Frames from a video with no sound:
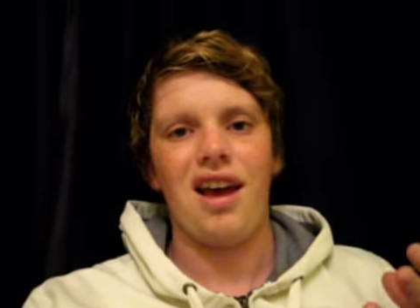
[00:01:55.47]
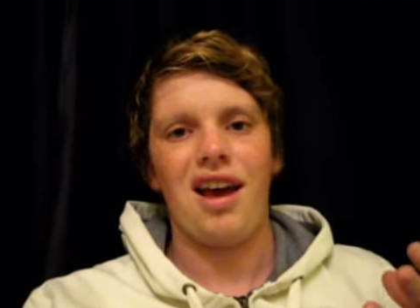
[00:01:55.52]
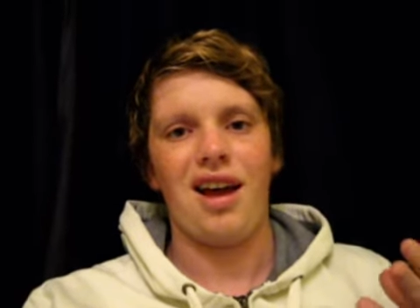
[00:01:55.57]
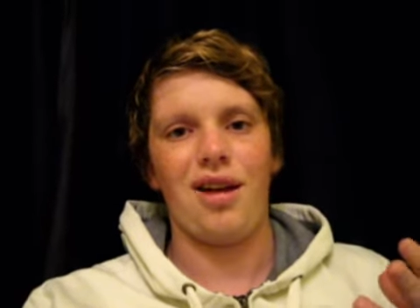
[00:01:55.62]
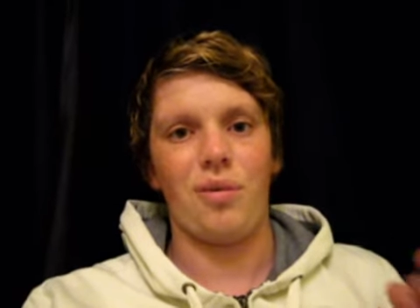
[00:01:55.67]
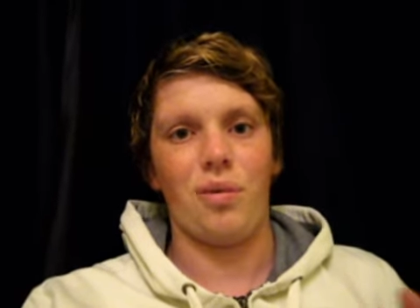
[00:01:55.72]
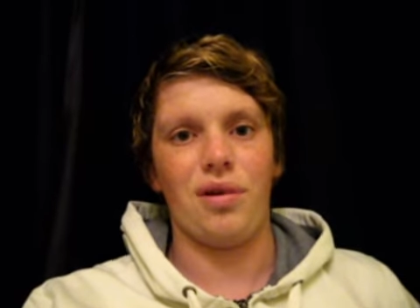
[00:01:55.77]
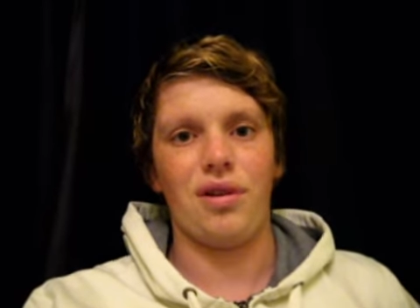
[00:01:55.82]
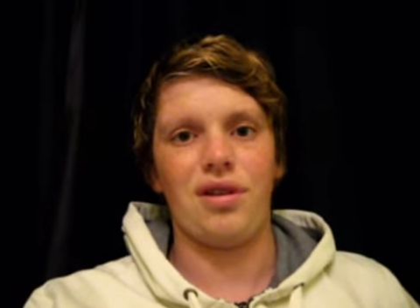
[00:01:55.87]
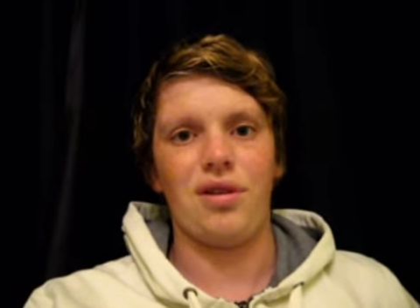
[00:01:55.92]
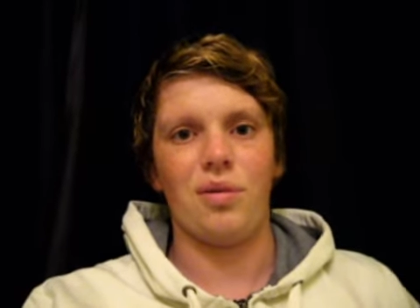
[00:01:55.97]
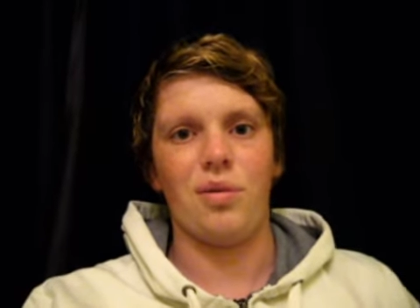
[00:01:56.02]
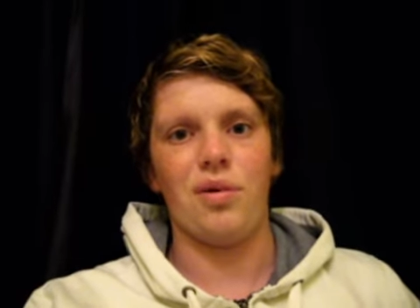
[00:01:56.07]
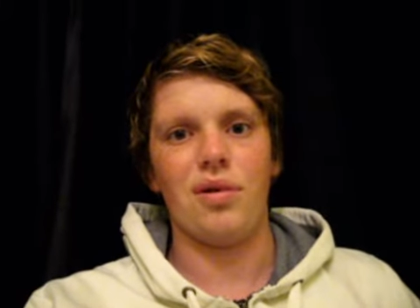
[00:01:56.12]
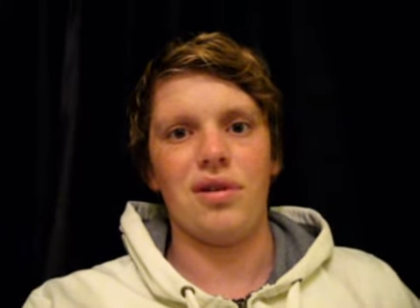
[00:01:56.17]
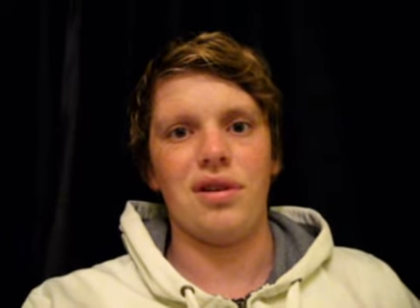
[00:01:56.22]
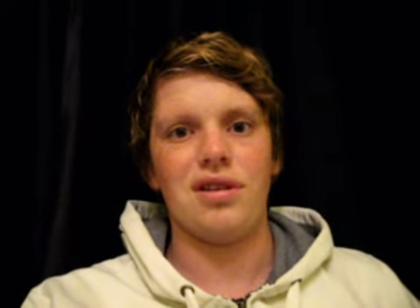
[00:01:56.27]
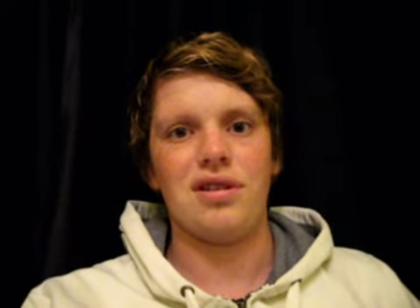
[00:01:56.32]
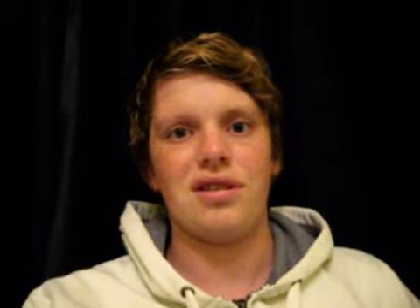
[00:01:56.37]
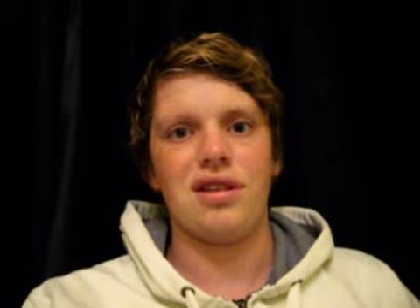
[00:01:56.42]
at what the
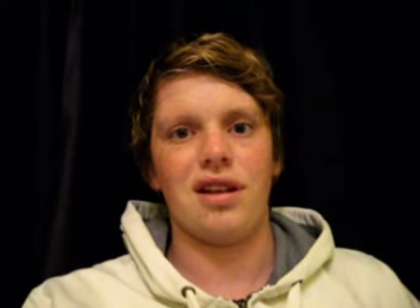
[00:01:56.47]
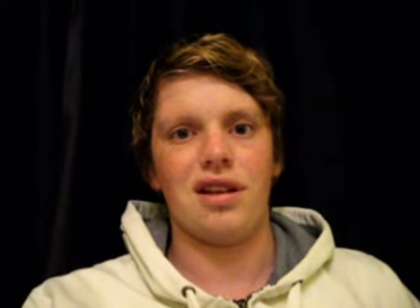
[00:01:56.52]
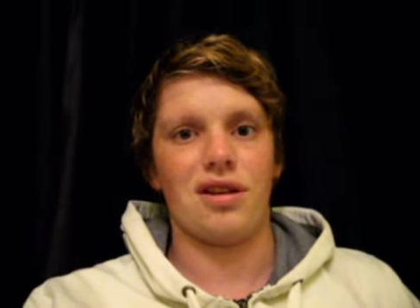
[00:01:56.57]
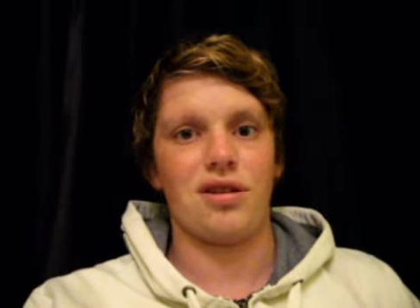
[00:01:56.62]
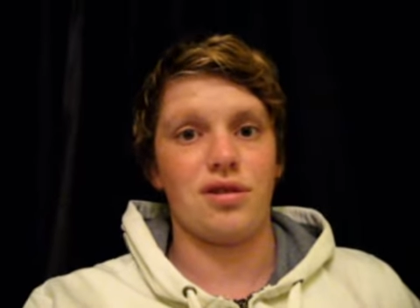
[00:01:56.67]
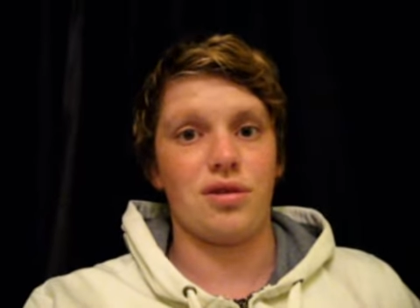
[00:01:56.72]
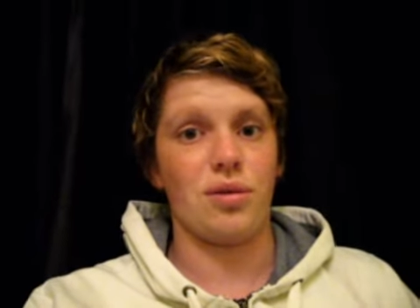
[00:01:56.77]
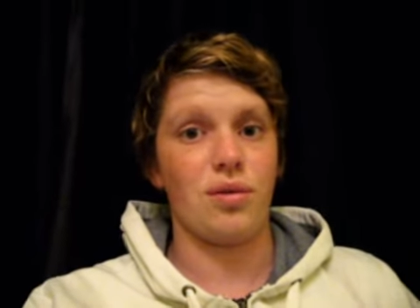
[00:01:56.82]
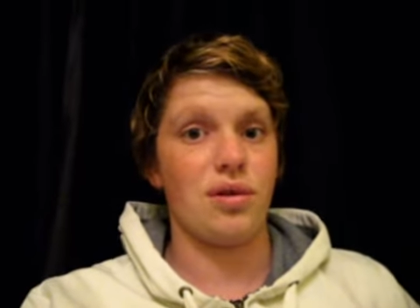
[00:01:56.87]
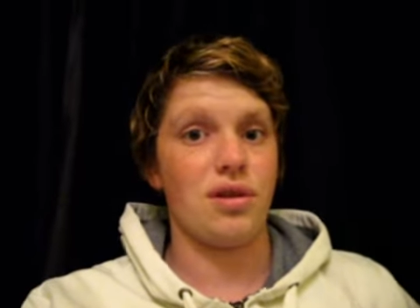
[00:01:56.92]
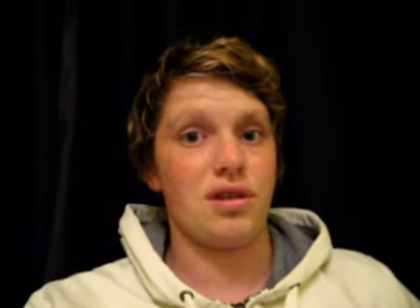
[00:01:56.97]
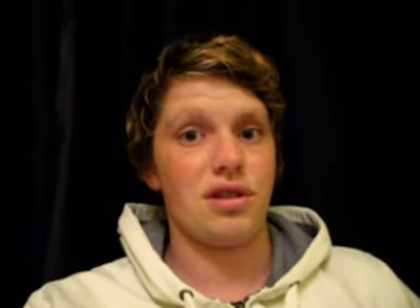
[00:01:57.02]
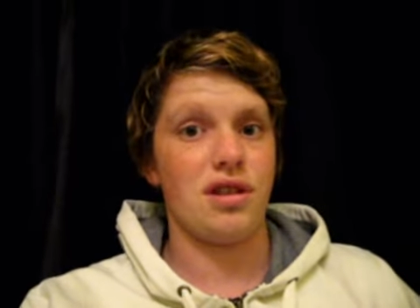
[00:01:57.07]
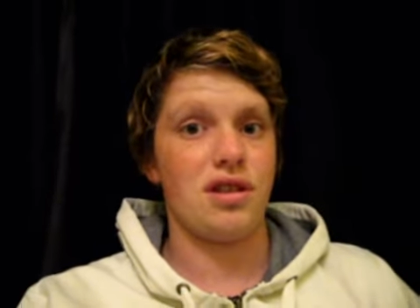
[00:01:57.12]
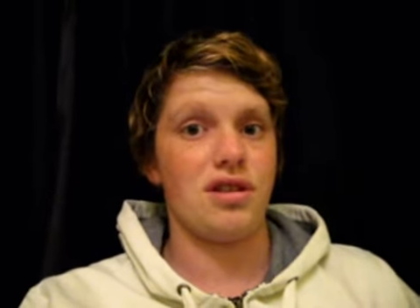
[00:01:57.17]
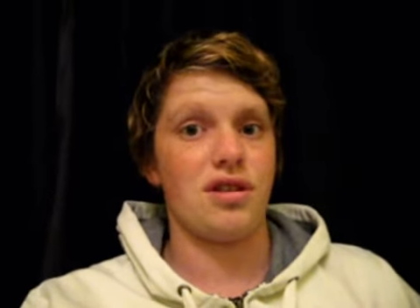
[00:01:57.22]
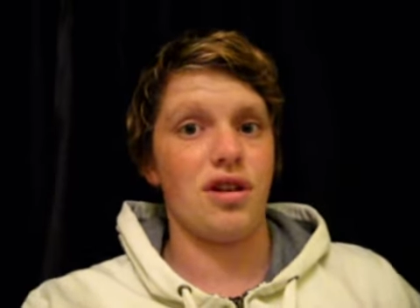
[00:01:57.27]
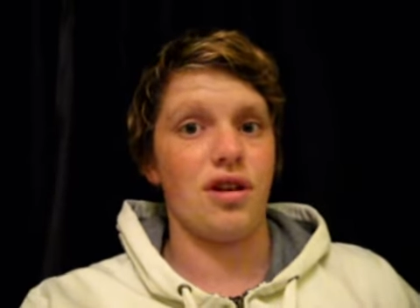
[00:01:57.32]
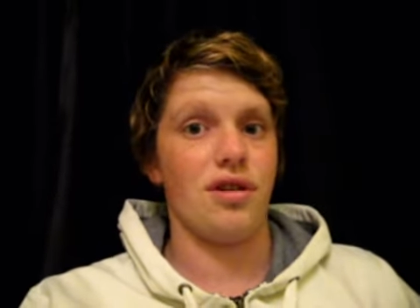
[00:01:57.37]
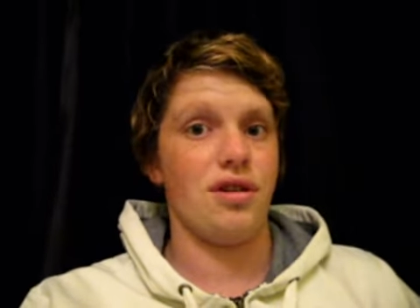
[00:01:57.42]
world is like, because all that
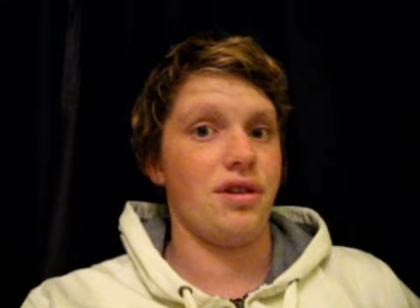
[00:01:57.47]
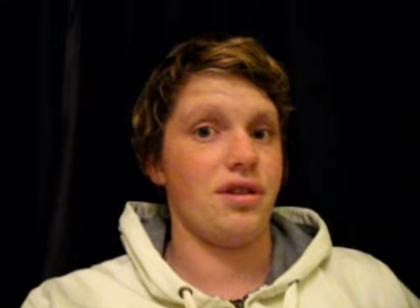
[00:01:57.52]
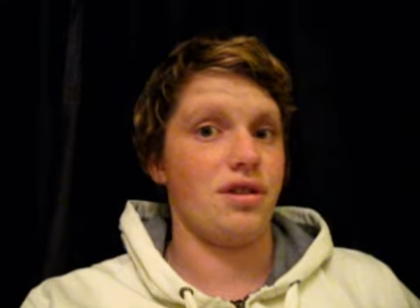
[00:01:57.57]
she's known